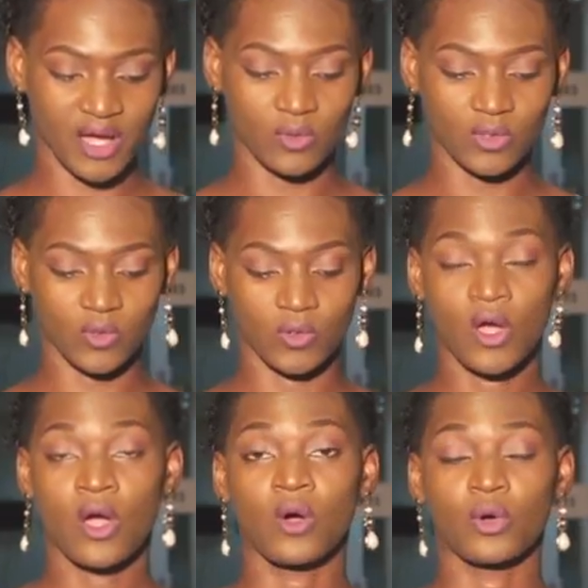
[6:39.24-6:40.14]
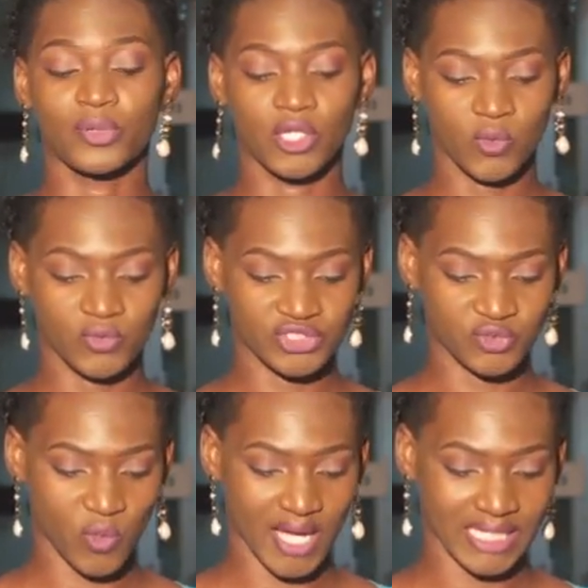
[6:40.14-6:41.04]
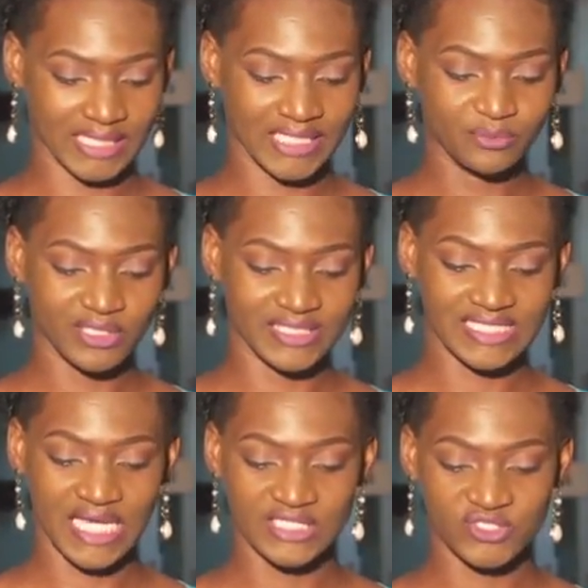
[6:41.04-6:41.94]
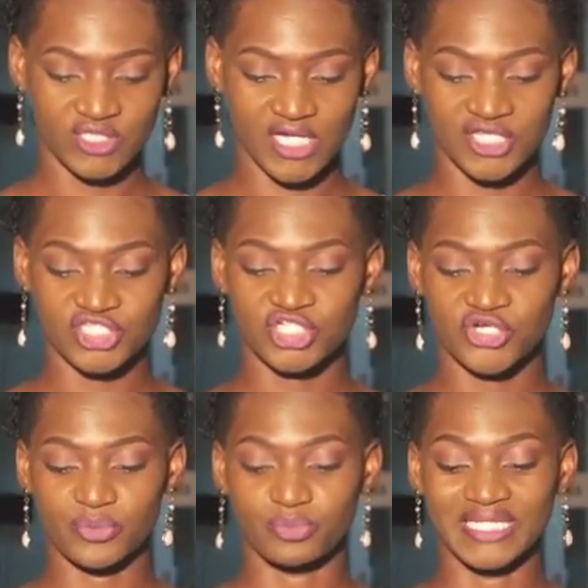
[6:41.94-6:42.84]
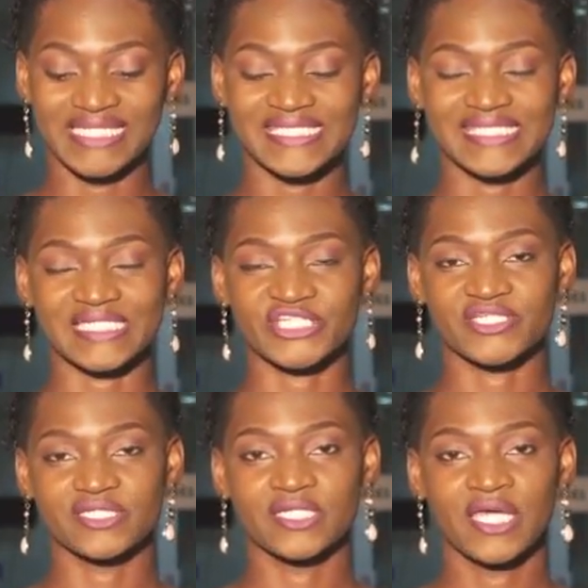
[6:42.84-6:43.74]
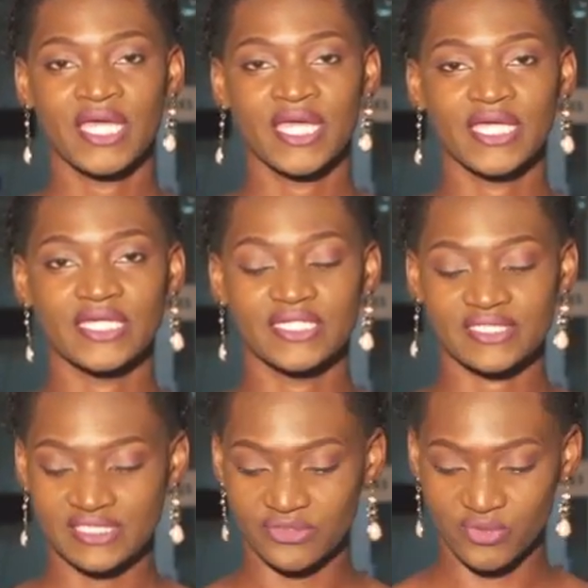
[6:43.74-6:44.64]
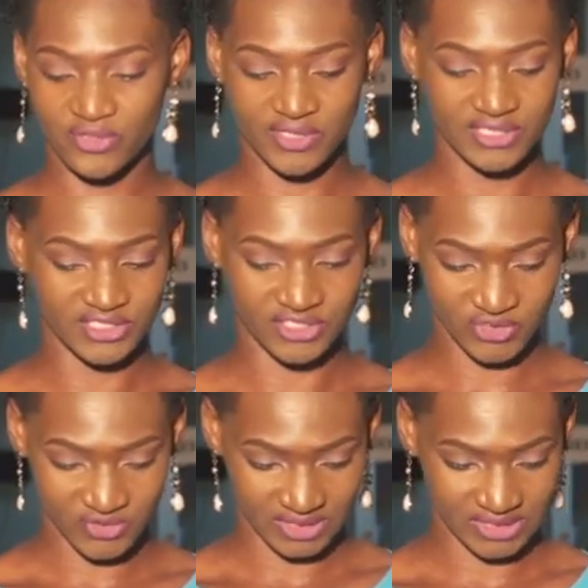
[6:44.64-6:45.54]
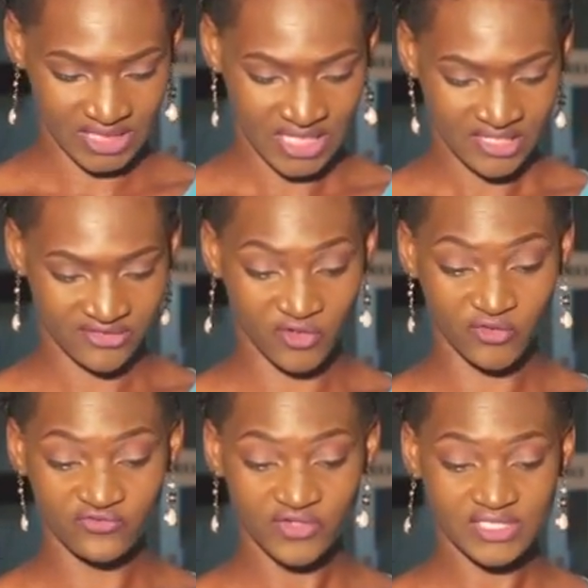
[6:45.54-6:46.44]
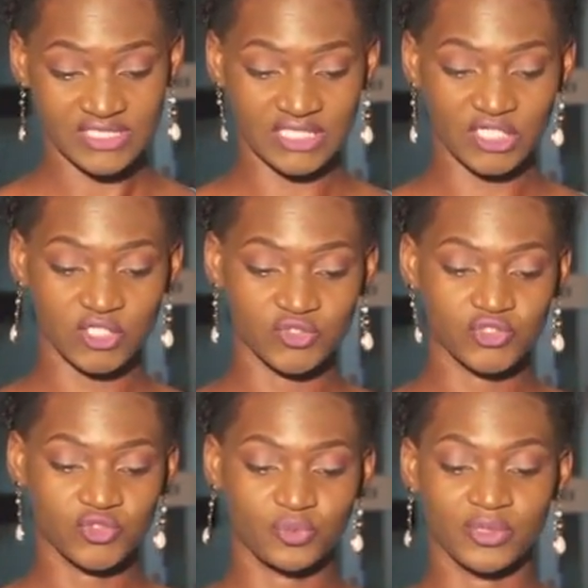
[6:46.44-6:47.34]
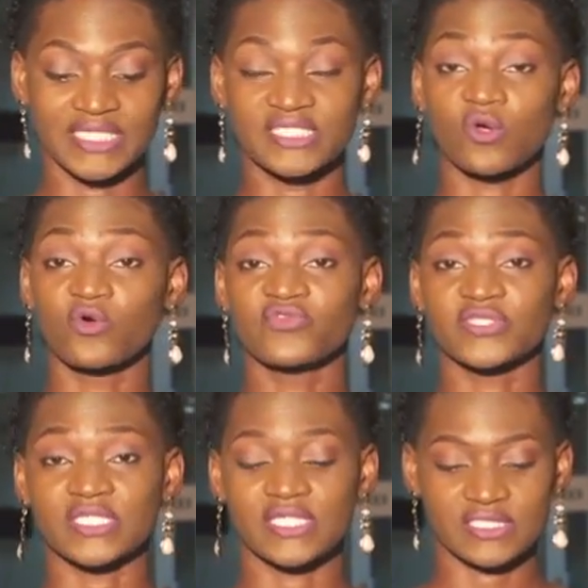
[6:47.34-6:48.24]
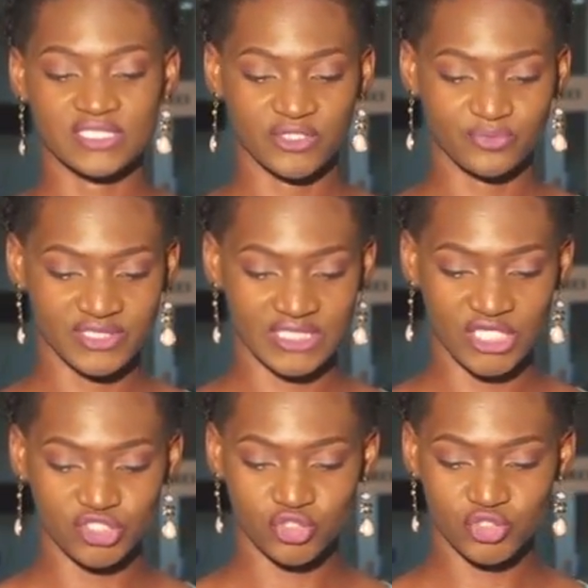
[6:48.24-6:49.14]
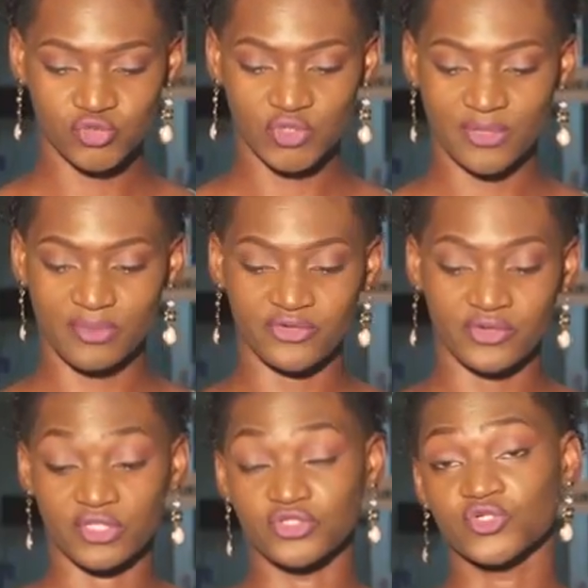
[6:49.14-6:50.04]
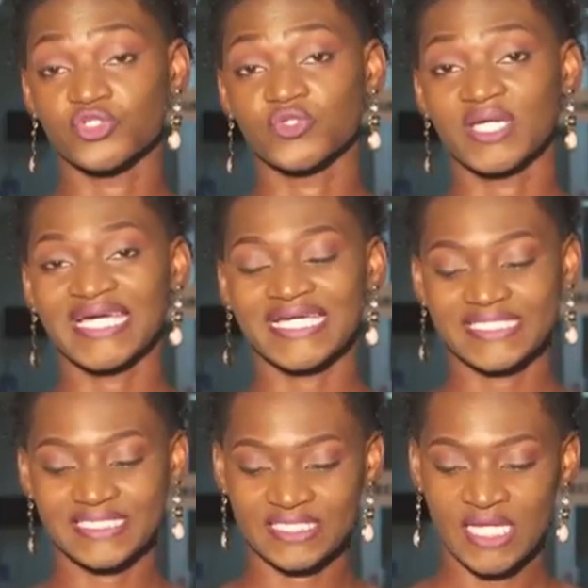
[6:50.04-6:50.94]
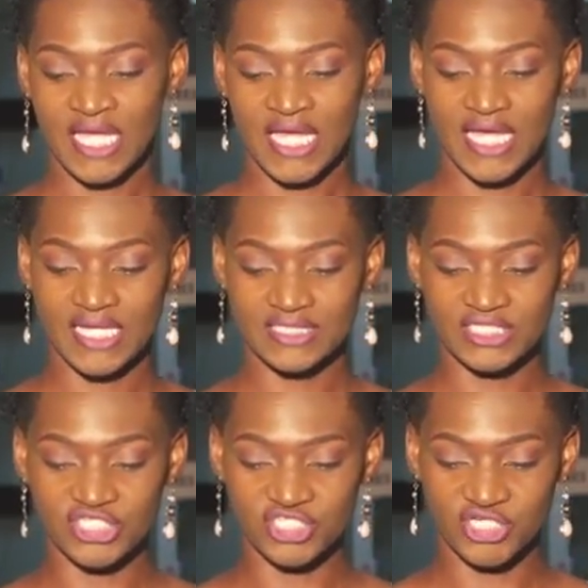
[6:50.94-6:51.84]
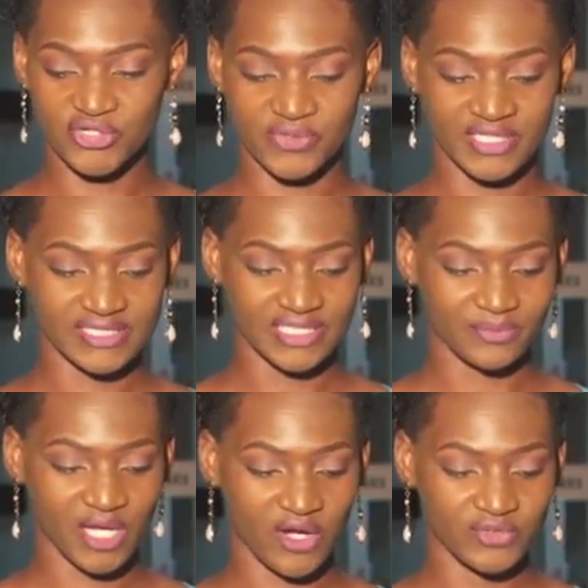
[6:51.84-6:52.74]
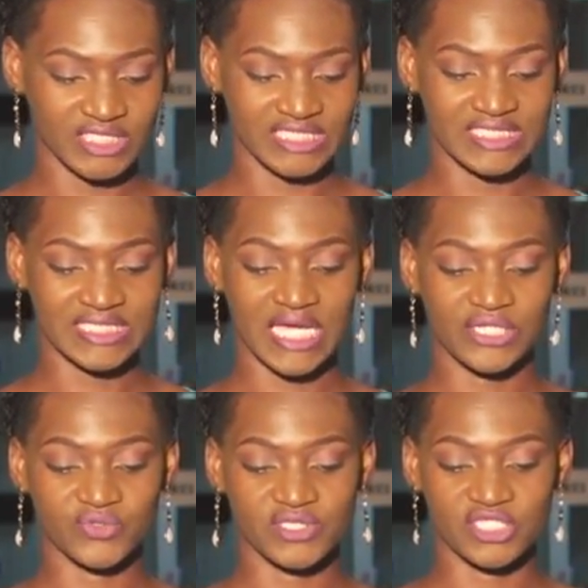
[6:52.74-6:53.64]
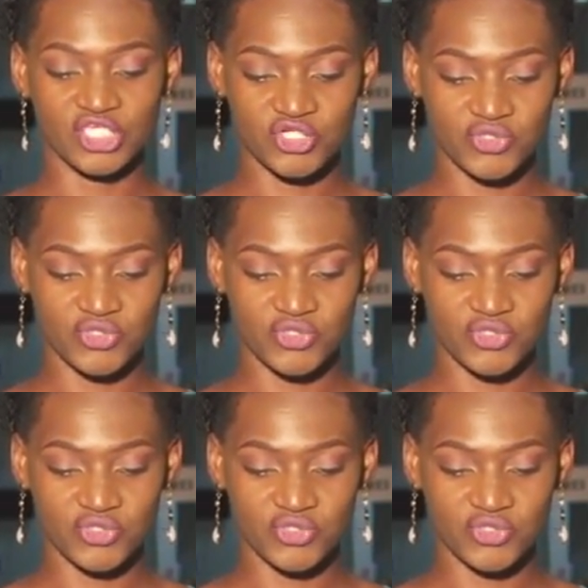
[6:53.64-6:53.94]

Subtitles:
Paolo Opolot, while in police custody at Cherry Police Station in Serere District. The convicts include two police officers, James Ejotu, Emmanuel Nyotu, at and Nyere Sub-County Internal Security